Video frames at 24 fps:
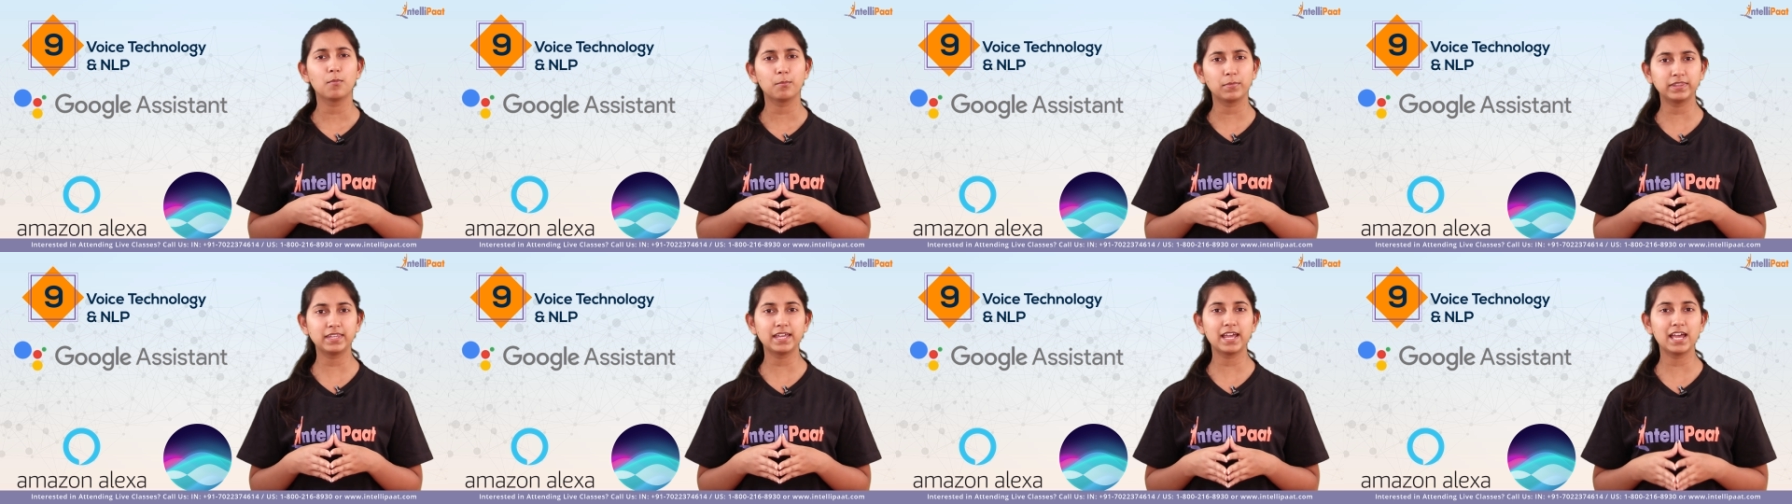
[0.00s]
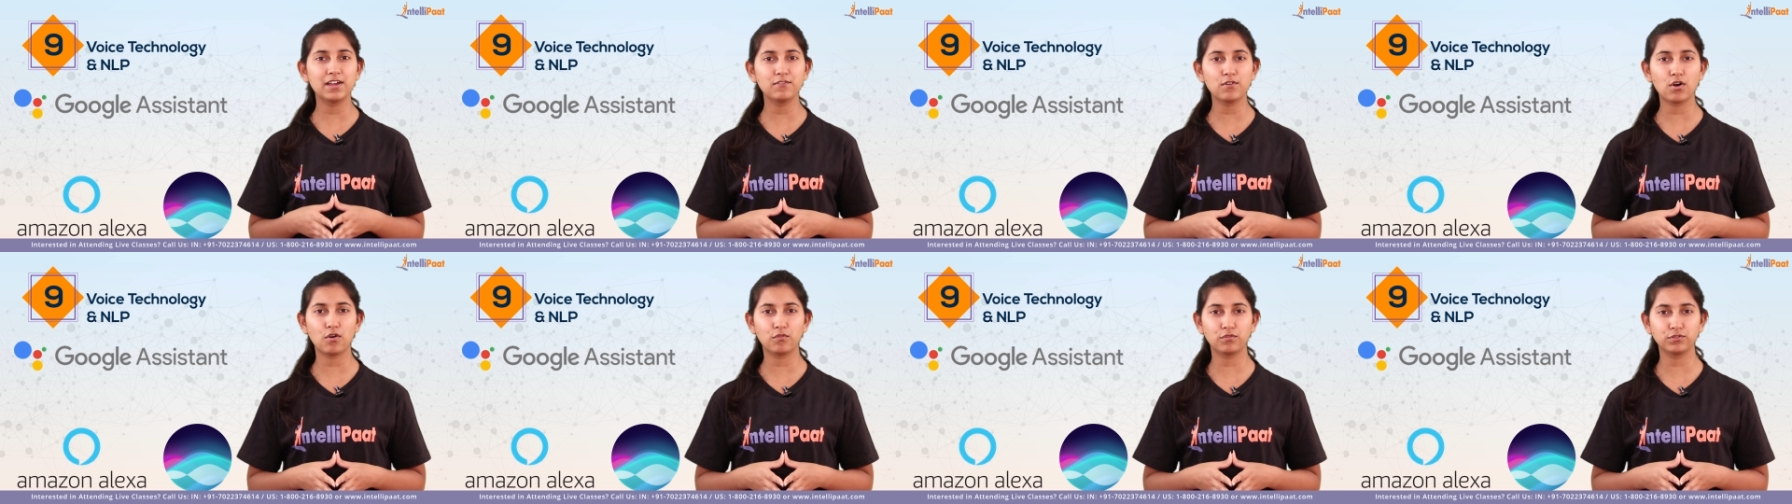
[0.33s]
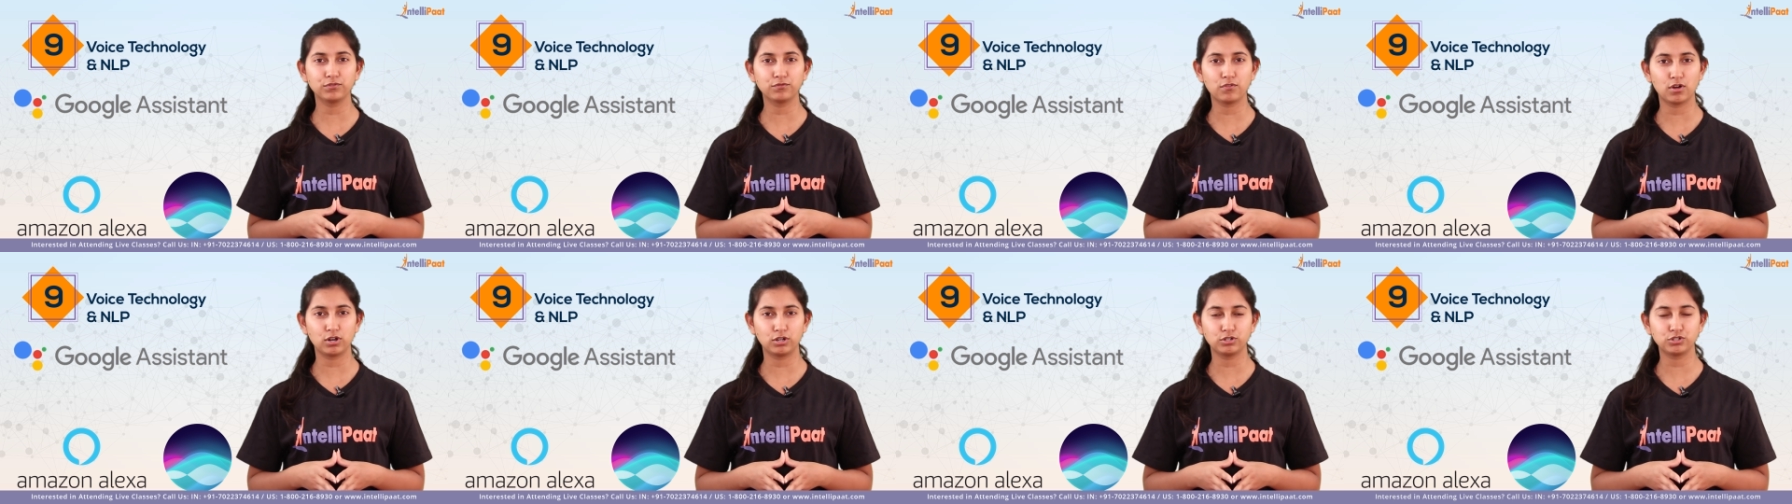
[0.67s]
But they have
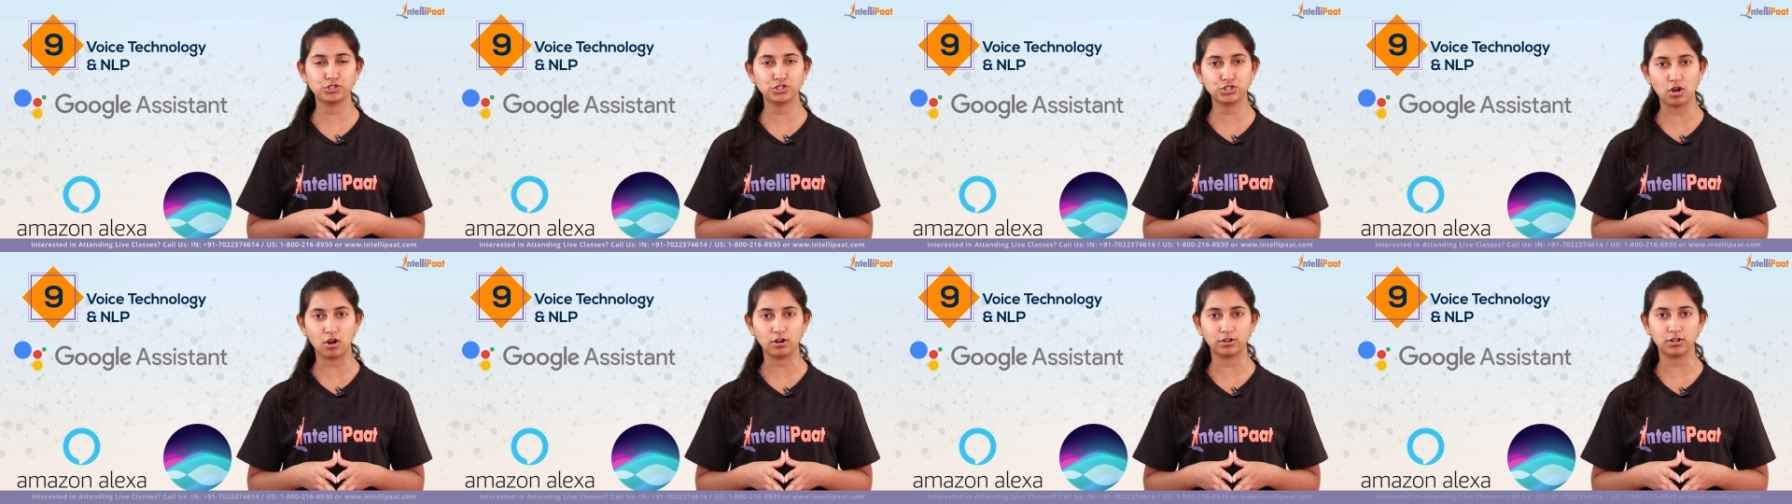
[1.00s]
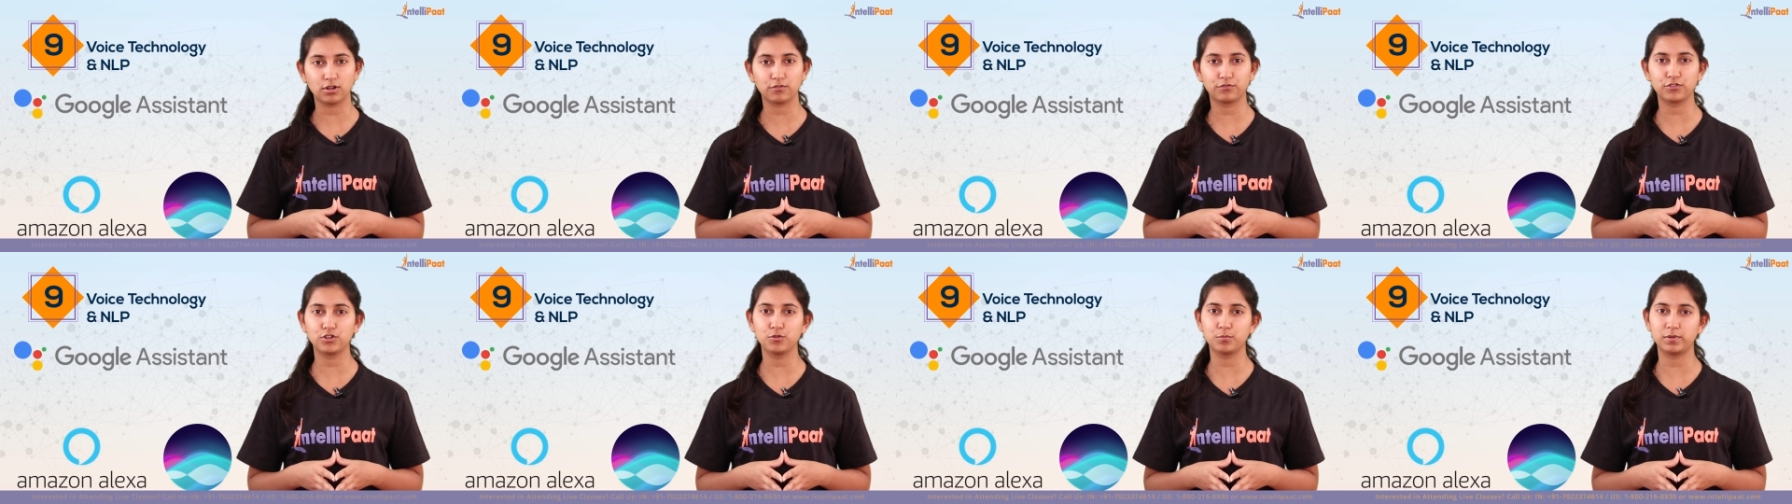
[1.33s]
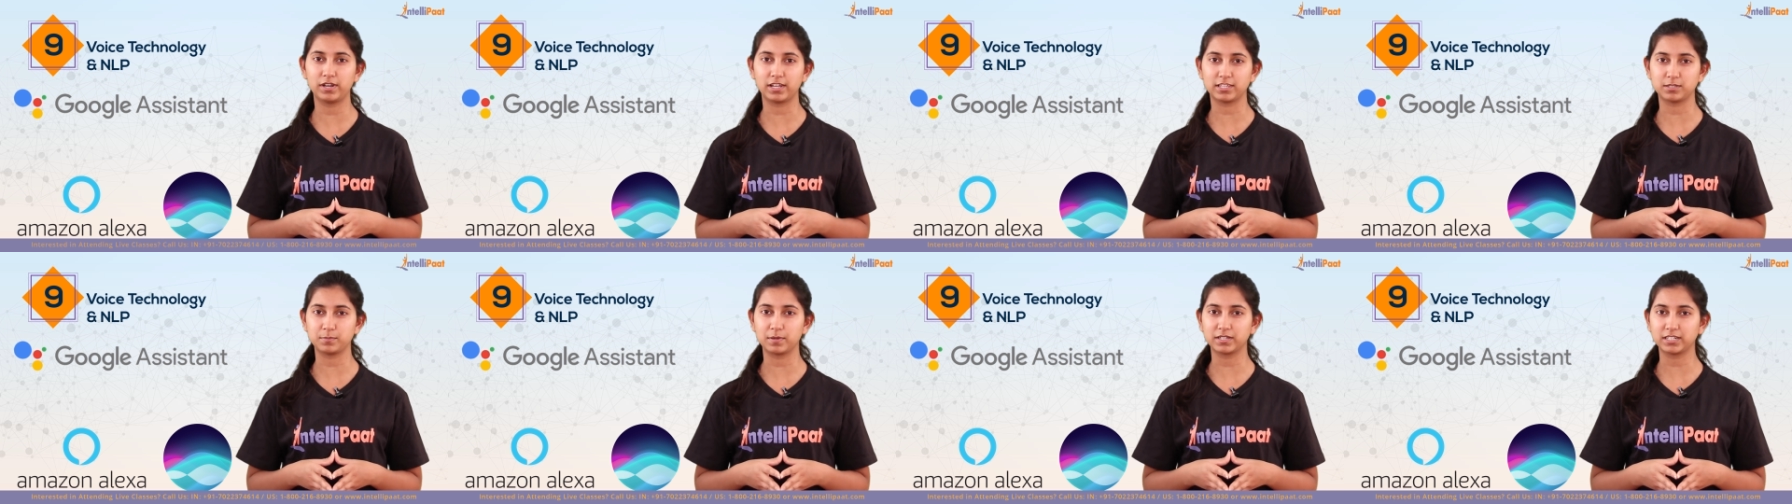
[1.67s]
often fallen short of
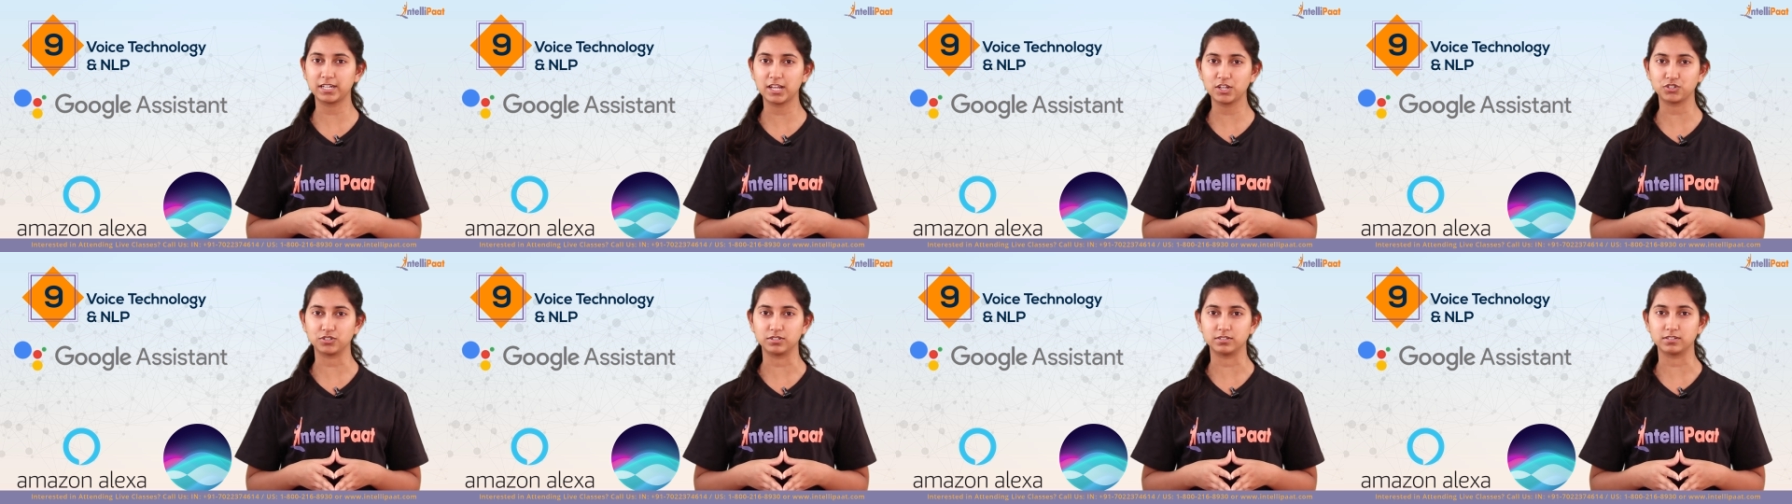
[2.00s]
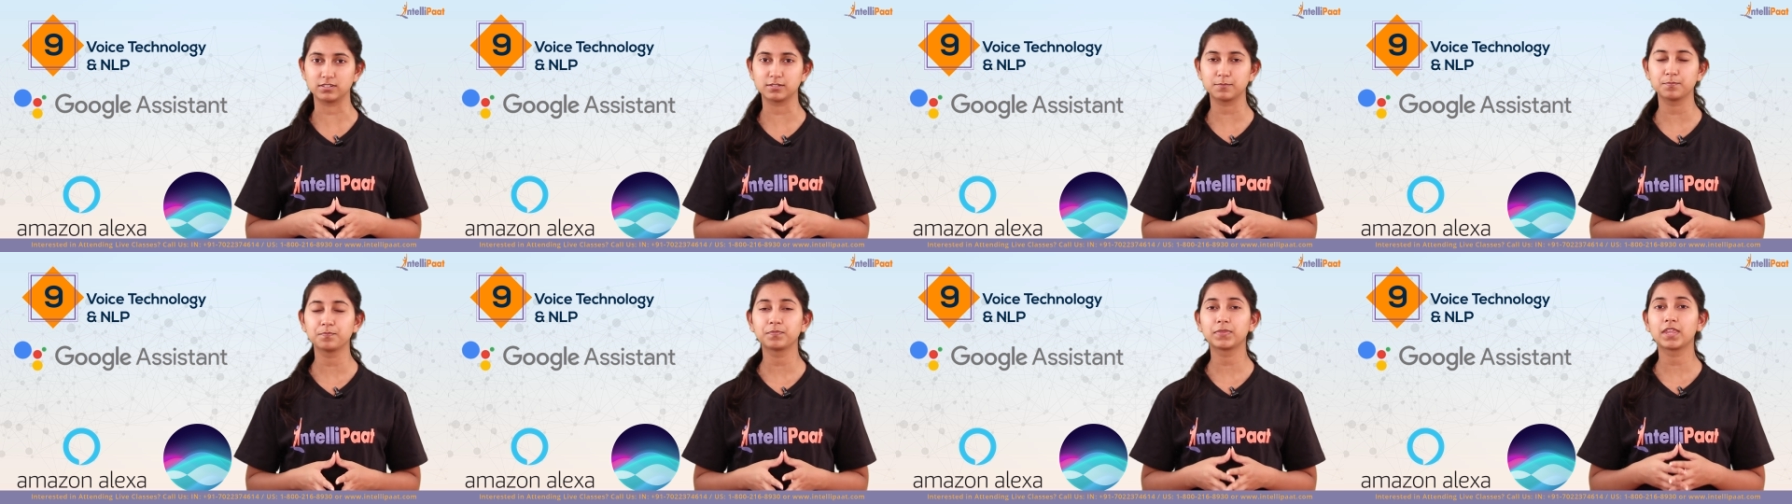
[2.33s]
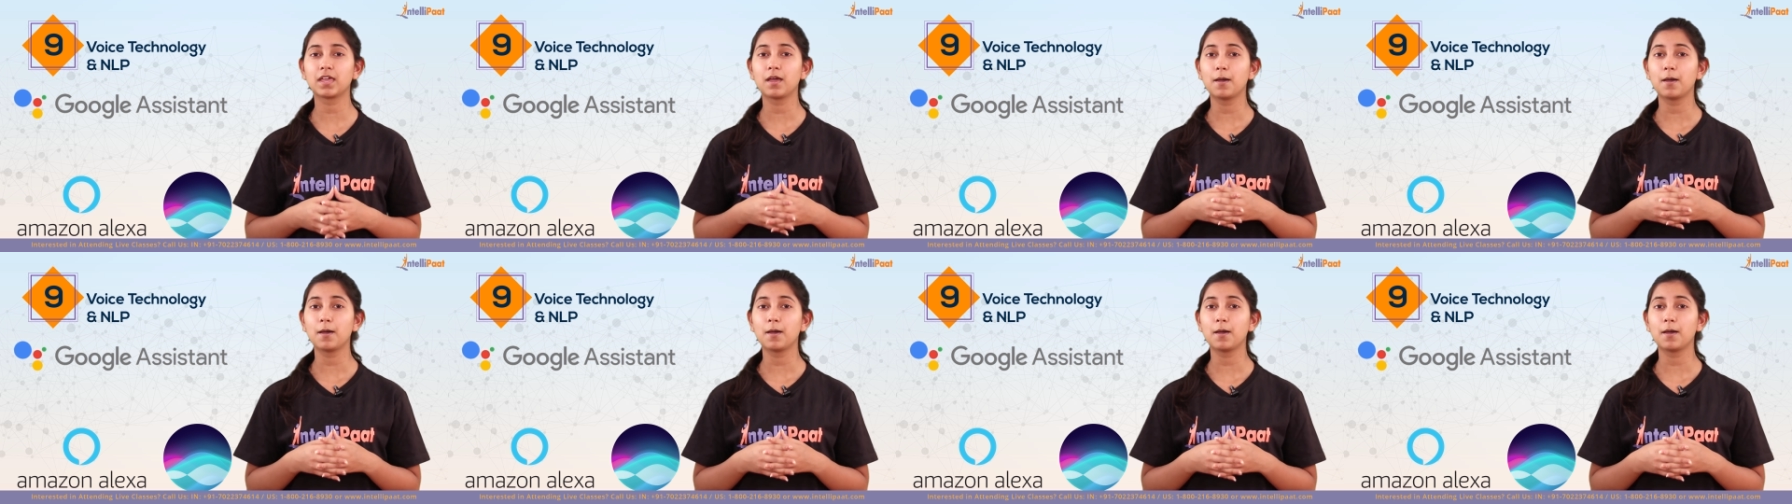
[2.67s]
human expectations.